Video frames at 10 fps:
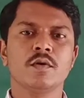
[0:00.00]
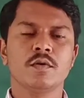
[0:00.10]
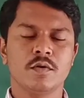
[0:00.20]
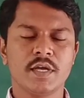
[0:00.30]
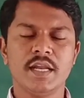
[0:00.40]

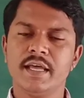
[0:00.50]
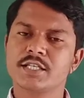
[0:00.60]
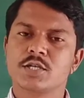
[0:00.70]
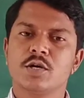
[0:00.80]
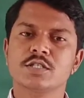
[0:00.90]
Okay.
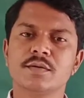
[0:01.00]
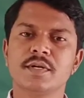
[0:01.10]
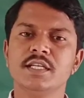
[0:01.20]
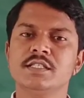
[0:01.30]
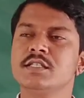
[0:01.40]
Next concept
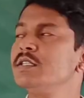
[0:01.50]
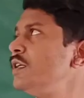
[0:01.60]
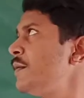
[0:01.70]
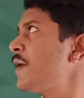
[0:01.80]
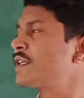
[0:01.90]
is
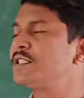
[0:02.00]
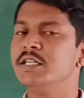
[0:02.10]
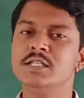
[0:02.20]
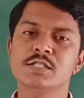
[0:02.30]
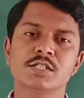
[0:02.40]
defects
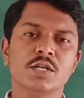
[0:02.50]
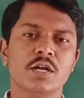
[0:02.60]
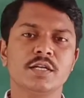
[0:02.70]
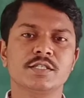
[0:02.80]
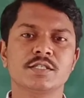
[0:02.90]
in
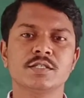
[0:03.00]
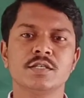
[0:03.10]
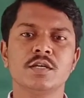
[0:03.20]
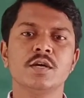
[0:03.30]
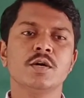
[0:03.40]
solids.
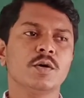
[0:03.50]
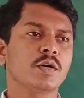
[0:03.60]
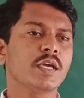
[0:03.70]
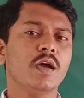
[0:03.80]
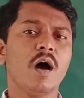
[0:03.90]

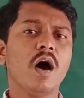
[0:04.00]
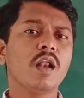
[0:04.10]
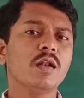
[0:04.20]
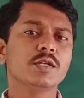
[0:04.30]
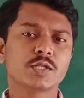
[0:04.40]
Okay.
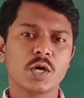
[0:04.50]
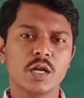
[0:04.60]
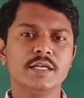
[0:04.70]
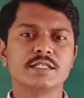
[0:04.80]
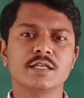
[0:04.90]
All
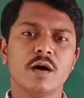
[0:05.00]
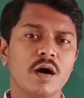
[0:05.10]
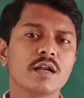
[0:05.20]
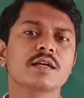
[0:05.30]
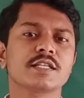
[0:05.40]
solids,
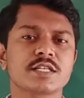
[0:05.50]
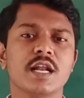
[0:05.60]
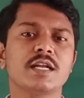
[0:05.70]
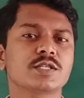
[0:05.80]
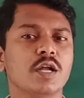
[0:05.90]
all
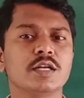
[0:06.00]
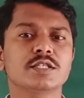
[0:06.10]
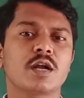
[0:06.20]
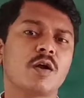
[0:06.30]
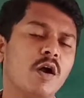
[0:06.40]
crystalline solids
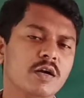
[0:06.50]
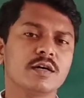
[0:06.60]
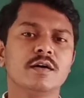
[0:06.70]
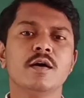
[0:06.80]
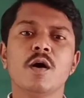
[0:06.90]
are not
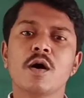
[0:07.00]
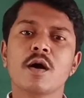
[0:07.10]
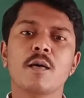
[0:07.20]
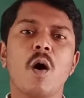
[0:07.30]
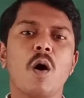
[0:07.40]

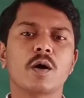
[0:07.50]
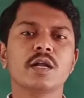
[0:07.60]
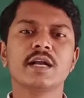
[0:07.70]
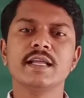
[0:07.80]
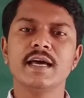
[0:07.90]

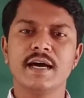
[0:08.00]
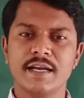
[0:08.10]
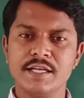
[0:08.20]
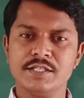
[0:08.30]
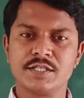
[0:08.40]
orderly
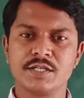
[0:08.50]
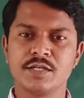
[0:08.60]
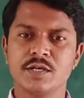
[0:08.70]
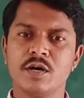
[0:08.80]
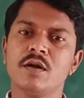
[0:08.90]
arranged
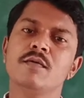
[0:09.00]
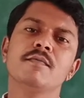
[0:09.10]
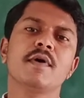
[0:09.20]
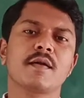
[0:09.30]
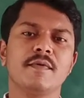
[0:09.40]
or
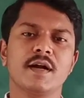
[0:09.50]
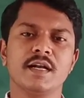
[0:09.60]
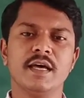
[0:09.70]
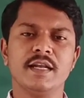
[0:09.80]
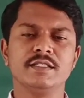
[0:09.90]

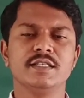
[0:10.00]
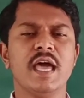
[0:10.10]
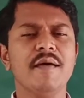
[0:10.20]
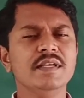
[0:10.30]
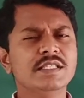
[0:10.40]
perfectly arranged,
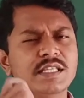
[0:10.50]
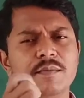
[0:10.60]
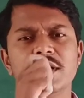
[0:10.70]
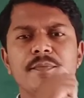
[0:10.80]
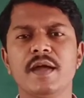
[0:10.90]
having
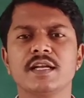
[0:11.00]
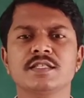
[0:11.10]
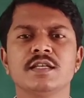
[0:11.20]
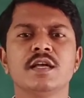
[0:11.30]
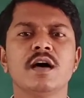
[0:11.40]
some
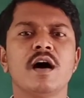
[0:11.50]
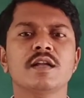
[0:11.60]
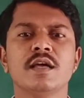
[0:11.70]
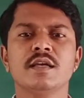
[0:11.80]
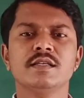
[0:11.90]
defects
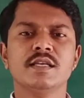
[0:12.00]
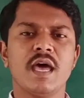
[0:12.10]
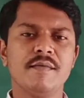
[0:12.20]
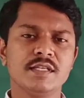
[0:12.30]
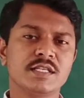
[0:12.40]
or
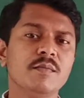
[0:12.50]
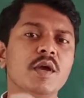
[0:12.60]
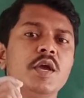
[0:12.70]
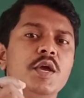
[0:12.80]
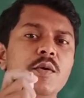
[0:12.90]
having some
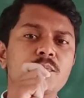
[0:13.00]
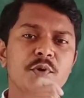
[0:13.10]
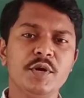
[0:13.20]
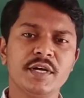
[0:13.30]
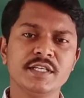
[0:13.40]

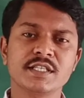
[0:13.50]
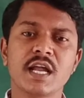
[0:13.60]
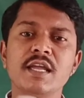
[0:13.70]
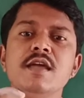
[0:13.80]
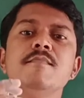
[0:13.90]
impurities
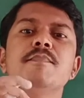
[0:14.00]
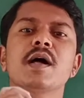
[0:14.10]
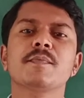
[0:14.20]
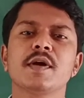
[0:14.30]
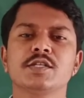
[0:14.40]
or
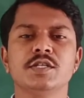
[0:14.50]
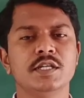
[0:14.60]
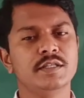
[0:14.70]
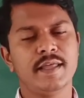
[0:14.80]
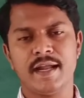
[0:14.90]
imperfection
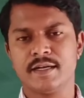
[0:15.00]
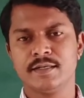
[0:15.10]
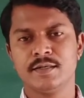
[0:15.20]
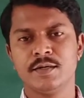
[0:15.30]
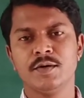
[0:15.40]
in that.
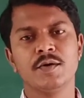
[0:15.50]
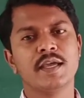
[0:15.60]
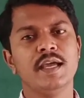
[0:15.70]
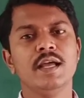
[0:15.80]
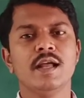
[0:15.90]

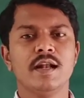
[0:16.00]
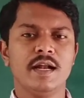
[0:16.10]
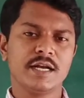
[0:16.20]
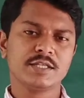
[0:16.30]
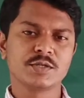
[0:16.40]
Okay.
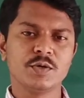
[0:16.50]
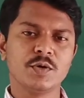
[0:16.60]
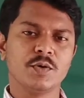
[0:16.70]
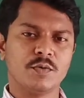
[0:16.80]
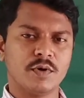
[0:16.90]
Let us
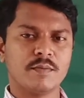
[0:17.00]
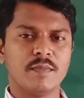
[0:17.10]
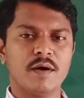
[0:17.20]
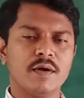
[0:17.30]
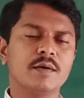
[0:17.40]
go one
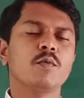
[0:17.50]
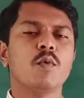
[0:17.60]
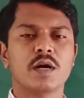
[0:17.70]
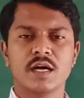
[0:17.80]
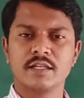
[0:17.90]
by one.
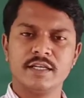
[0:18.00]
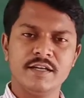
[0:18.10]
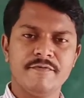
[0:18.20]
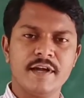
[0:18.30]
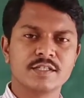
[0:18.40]
What are the
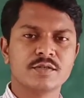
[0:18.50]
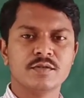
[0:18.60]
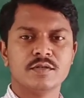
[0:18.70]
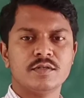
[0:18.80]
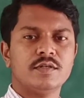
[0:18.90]
defects
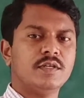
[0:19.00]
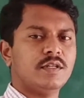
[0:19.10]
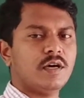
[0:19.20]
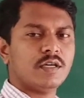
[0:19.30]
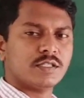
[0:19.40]

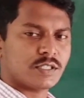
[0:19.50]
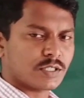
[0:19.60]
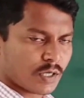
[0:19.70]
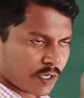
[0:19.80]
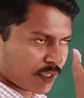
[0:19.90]
in the
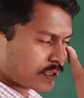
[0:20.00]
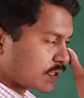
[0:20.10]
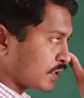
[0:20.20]
solids?